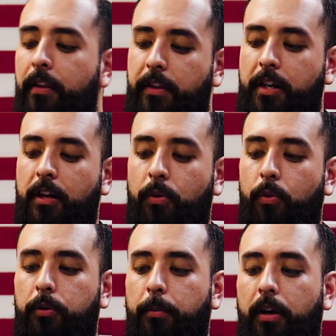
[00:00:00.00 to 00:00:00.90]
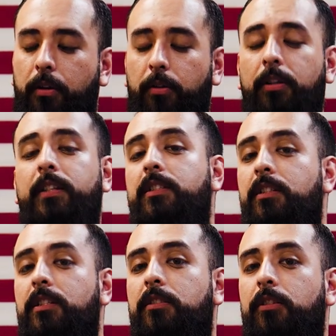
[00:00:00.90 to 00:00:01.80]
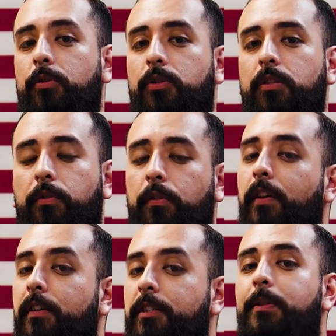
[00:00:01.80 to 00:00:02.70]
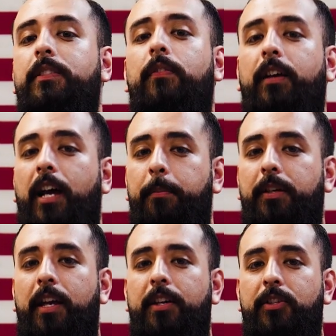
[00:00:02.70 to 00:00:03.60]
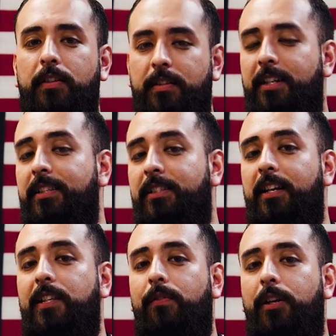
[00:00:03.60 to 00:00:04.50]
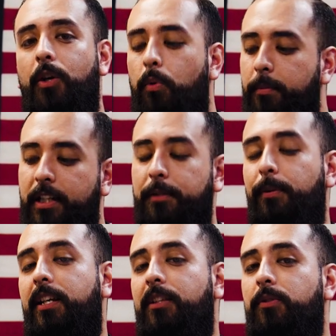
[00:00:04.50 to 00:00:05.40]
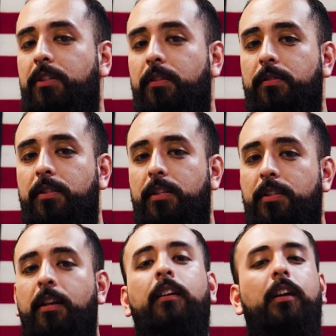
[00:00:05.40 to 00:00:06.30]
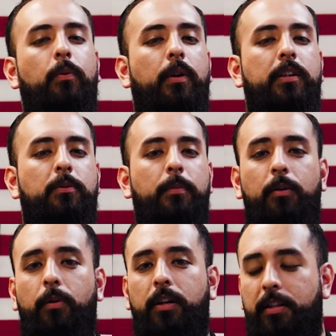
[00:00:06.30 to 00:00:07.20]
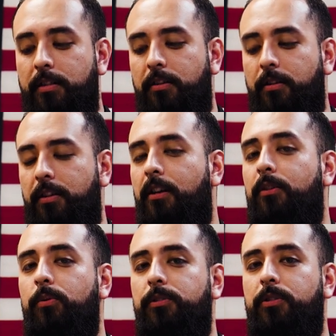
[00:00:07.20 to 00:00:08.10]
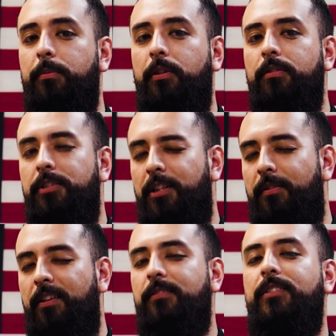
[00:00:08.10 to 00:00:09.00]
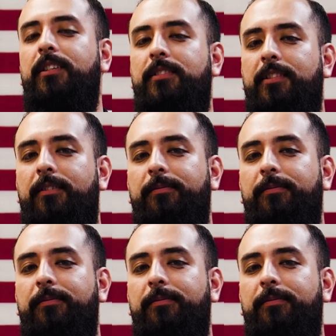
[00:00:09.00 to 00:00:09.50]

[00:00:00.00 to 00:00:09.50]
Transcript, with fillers: The air-cooled model is a niche solution for very specific applications, and in today's video we'll be explaining those differences and why you might want to consider the air-cooled turbo. Stick around, check this out.